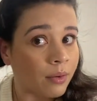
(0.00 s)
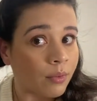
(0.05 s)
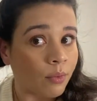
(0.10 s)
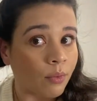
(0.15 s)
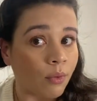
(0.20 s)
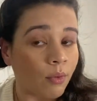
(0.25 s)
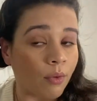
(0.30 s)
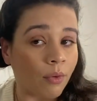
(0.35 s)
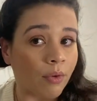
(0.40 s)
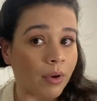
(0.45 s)

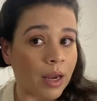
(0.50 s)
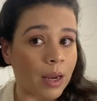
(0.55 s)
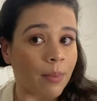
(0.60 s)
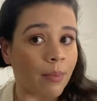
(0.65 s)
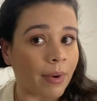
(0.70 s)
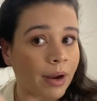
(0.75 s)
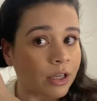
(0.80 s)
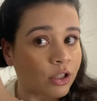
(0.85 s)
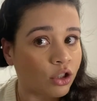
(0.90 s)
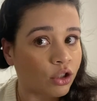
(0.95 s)

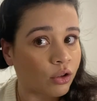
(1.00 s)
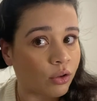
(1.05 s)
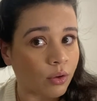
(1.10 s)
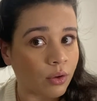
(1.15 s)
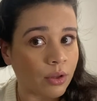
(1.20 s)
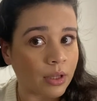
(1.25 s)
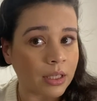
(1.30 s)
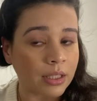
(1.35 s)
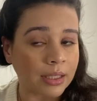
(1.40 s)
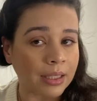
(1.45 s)
rebrush through
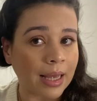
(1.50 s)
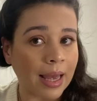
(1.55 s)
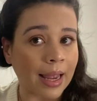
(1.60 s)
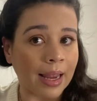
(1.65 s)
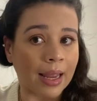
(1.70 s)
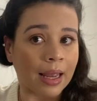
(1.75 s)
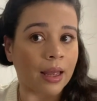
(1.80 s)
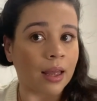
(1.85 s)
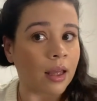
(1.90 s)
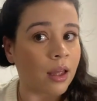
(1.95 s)
this
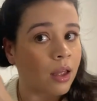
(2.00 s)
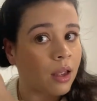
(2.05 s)
like